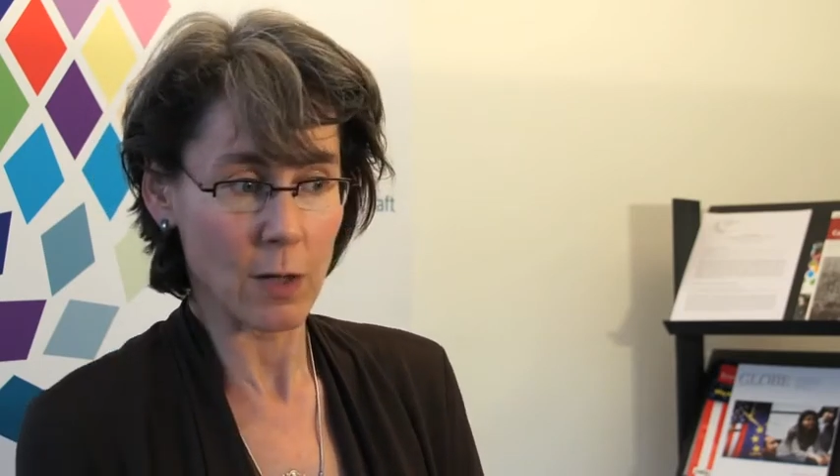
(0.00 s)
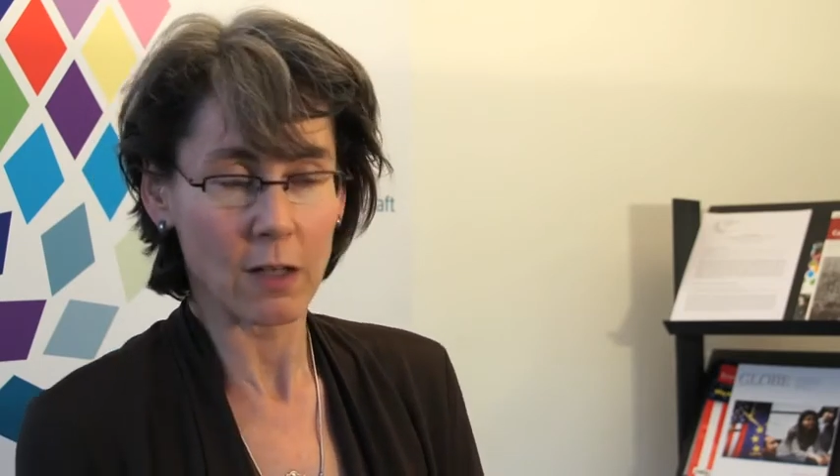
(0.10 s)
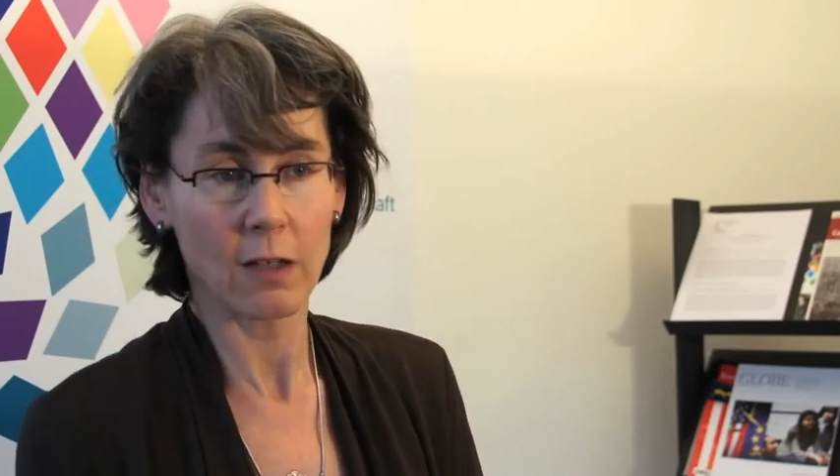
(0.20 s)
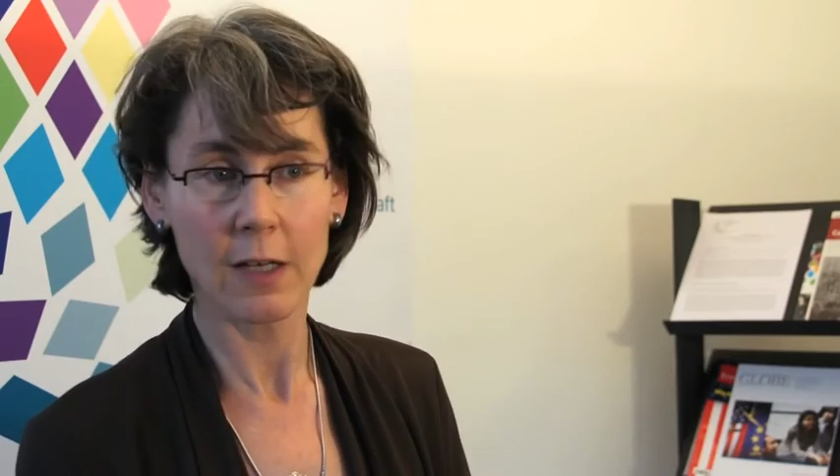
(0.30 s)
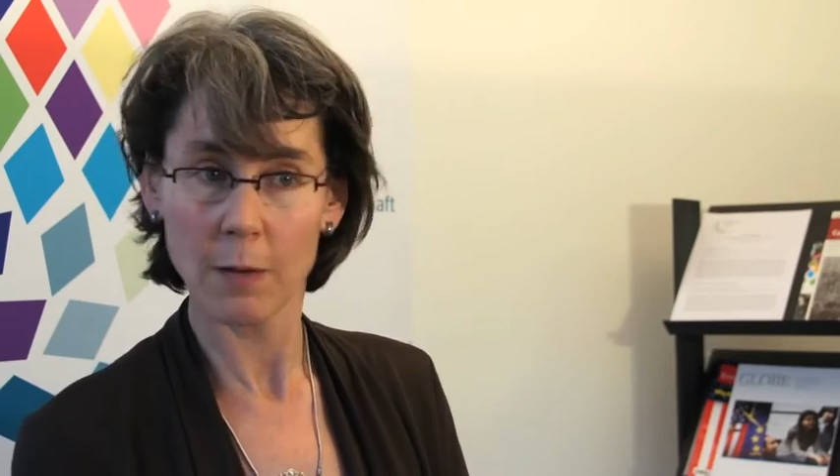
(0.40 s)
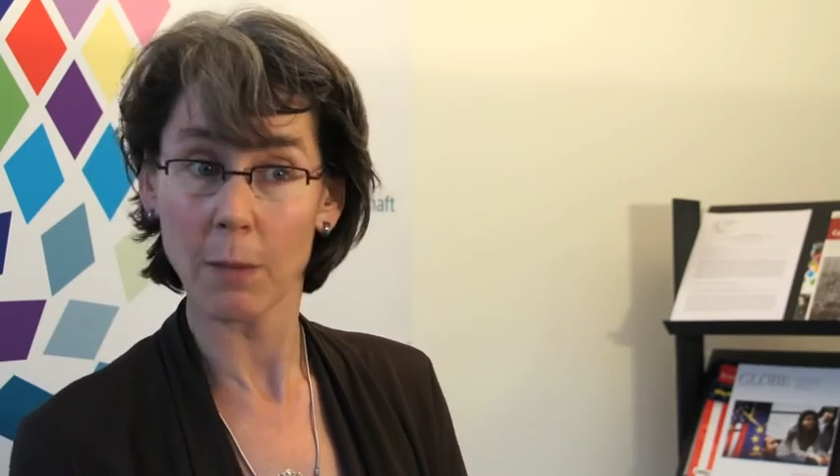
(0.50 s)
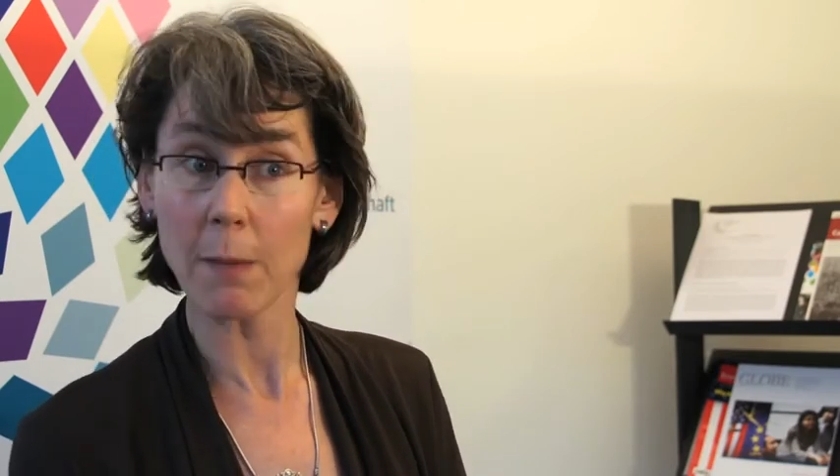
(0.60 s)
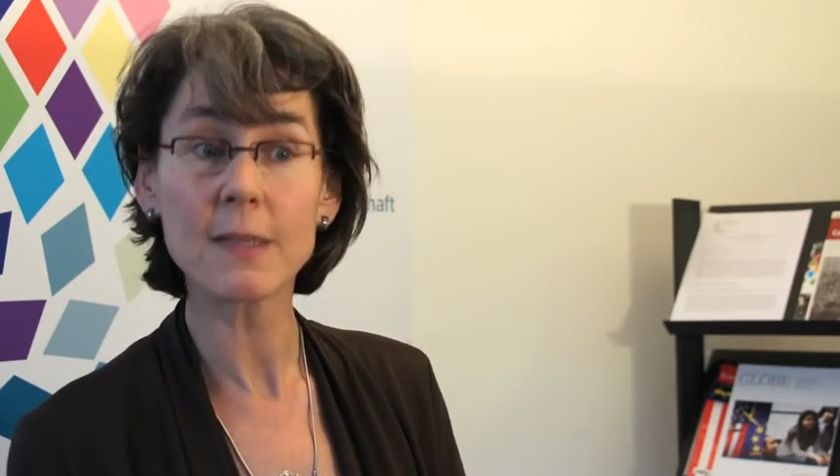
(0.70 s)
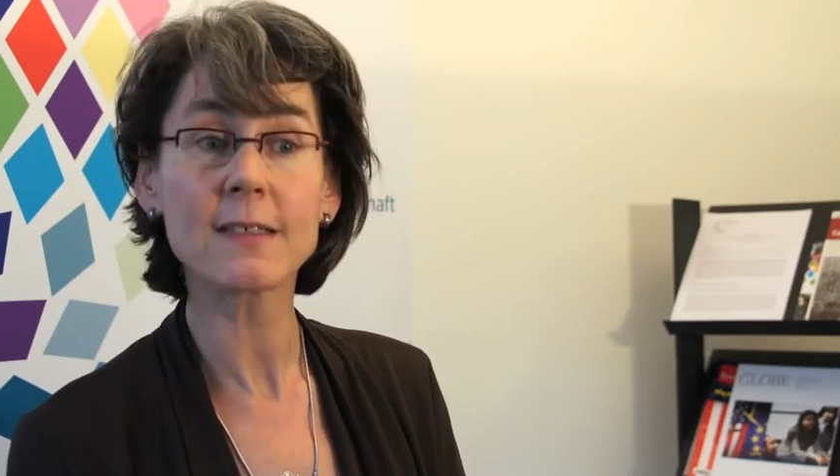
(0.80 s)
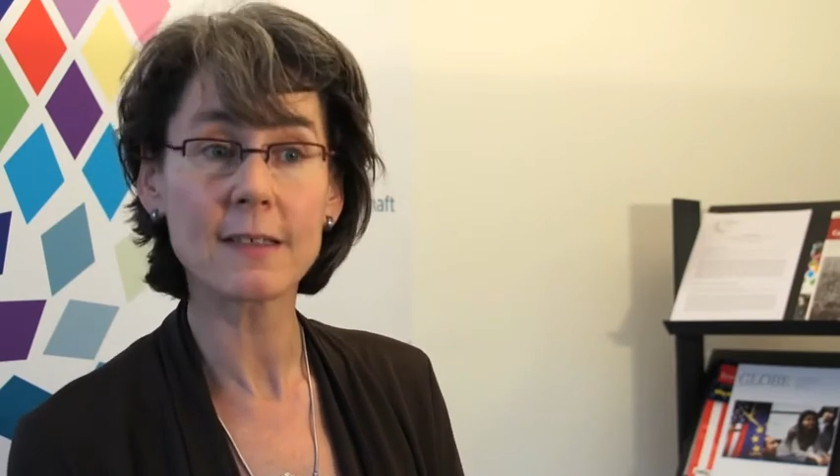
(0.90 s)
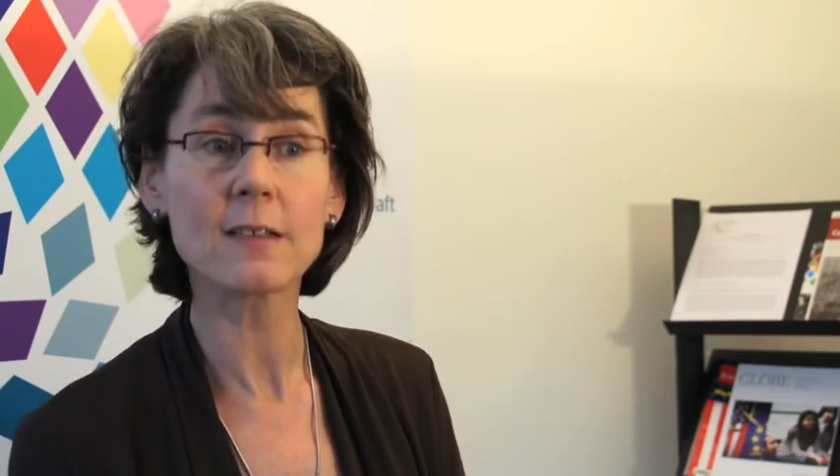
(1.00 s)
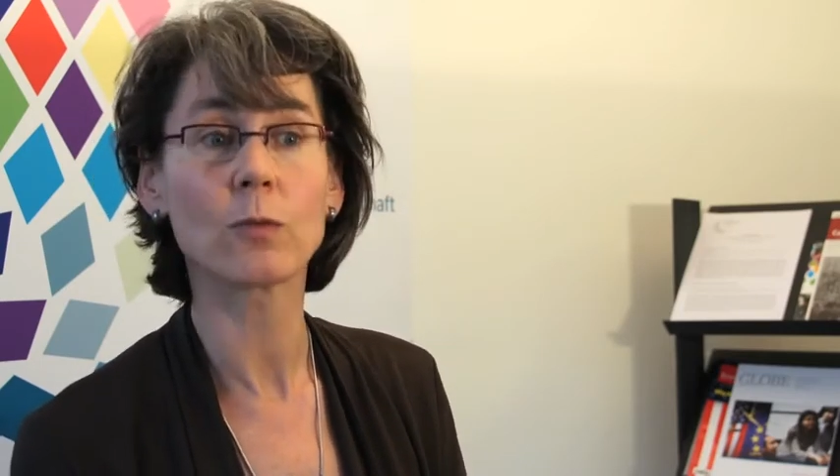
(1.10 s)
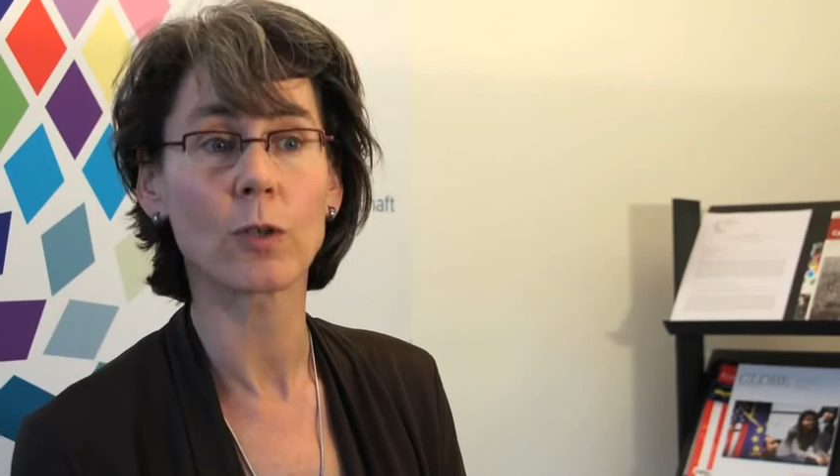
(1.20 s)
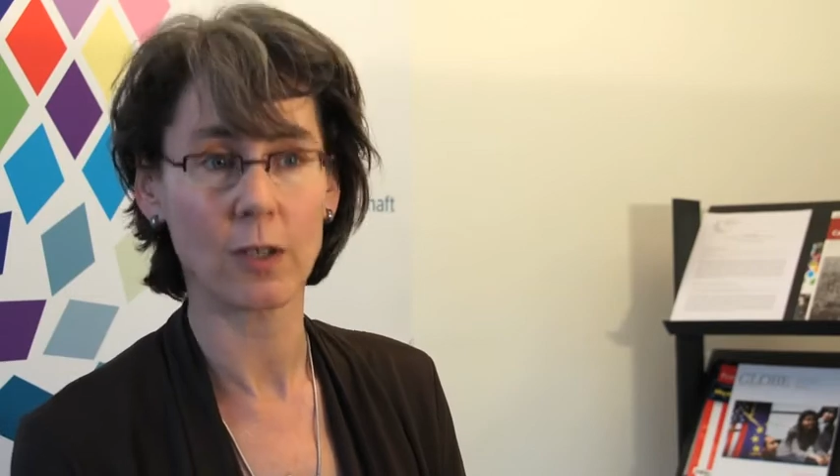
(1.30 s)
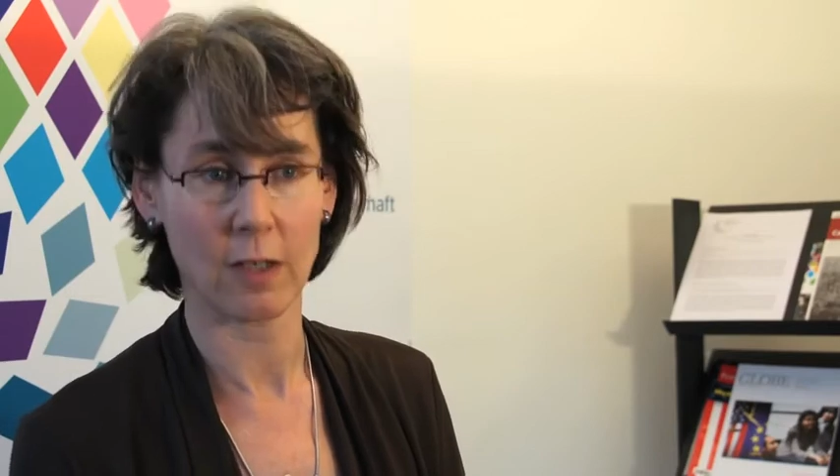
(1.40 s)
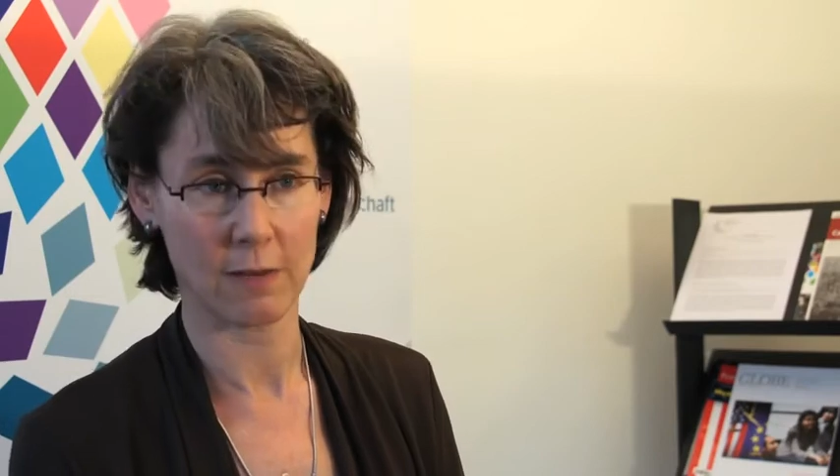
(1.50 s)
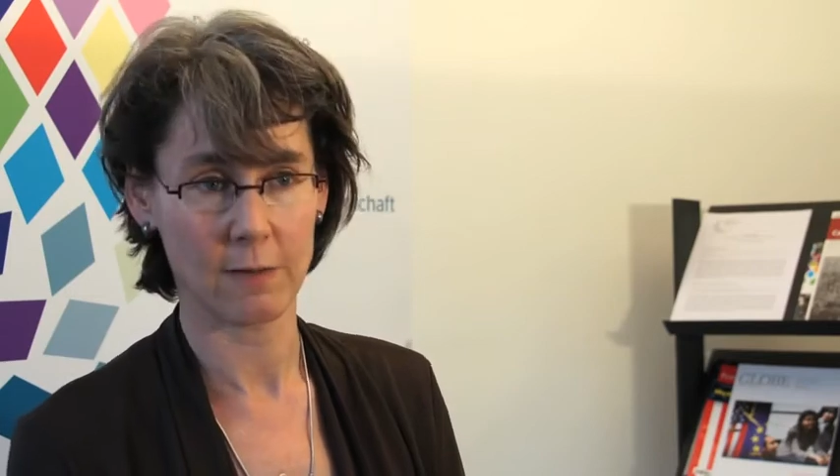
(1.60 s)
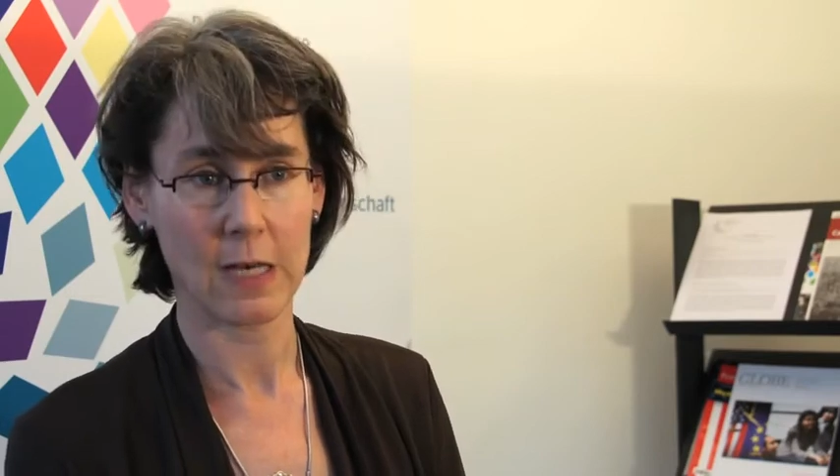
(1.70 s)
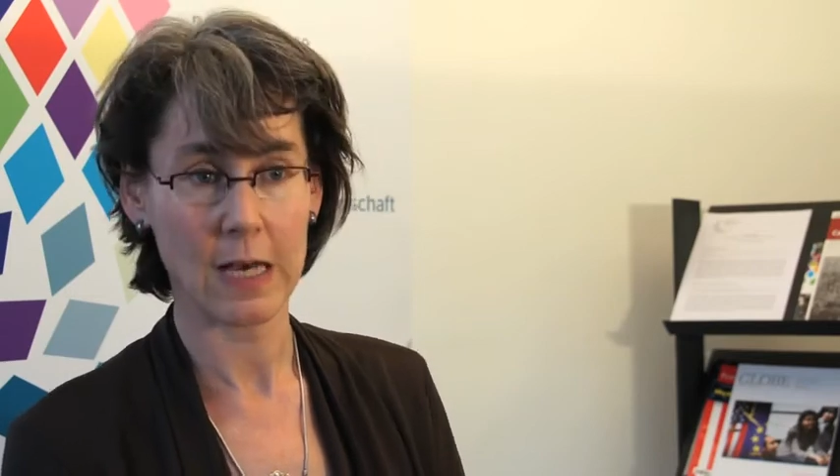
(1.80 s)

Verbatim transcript: well, maybe this isn't working,